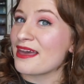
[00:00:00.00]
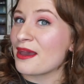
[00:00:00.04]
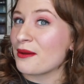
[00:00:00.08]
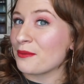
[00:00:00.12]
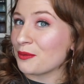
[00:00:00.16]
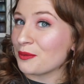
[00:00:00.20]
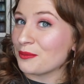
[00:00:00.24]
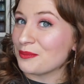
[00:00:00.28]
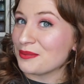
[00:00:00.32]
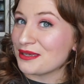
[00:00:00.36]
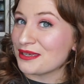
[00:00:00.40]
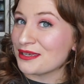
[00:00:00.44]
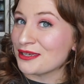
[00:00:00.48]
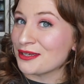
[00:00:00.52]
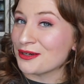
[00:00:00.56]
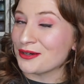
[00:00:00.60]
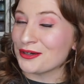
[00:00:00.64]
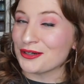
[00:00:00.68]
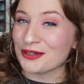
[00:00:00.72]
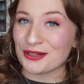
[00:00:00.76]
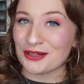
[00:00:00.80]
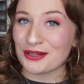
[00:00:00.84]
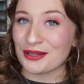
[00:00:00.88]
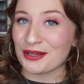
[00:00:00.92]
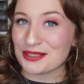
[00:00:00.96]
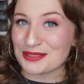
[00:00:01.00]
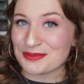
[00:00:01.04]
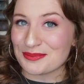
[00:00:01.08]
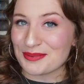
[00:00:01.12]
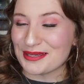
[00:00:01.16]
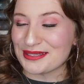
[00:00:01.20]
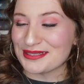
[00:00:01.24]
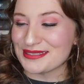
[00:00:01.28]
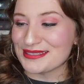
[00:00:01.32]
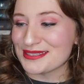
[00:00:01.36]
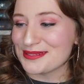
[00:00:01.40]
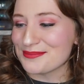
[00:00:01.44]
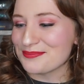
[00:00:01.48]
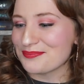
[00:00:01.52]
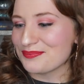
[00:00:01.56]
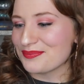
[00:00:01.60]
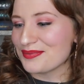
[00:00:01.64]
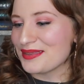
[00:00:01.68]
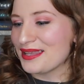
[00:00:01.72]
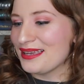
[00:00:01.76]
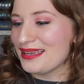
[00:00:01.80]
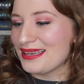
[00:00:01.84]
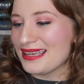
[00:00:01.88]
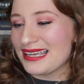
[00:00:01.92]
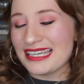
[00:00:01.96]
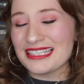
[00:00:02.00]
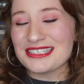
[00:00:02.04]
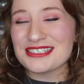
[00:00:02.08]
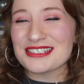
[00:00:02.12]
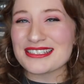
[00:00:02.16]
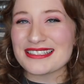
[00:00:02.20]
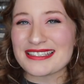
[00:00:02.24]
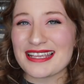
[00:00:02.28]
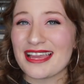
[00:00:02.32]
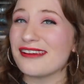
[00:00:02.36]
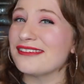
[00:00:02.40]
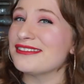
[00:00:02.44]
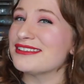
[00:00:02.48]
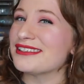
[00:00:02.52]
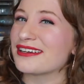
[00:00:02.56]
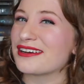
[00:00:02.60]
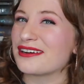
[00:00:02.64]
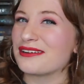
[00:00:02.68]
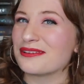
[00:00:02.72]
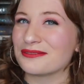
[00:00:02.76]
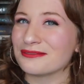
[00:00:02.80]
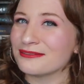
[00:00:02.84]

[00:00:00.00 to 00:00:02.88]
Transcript: that will be her husband. It just sounds like a